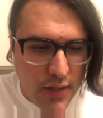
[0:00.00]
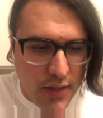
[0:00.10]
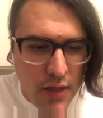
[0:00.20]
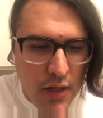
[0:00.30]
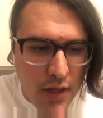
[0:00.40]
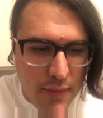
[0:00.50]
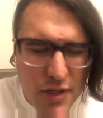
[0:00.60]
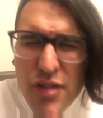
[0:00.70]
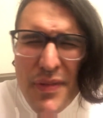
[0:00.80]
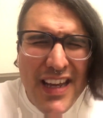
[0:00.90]

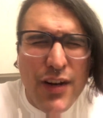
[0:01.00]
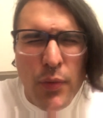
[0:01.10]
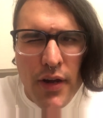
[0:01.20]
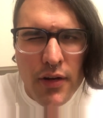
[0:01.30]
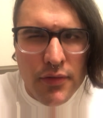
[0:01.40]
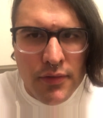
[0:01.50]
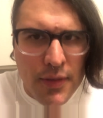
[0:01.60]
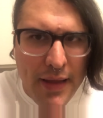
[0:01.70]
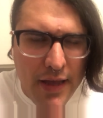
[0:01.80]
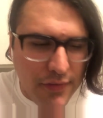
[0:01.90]
It's just been kind of weird the
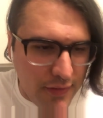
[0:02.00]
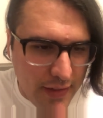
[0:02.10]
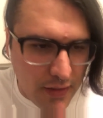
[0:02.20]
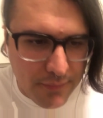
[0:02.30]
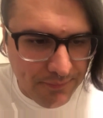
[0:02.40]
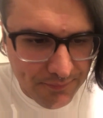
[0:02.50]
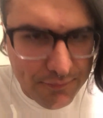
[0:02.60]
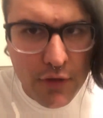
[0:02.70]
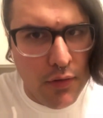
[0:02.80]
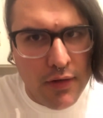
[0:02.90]
past like few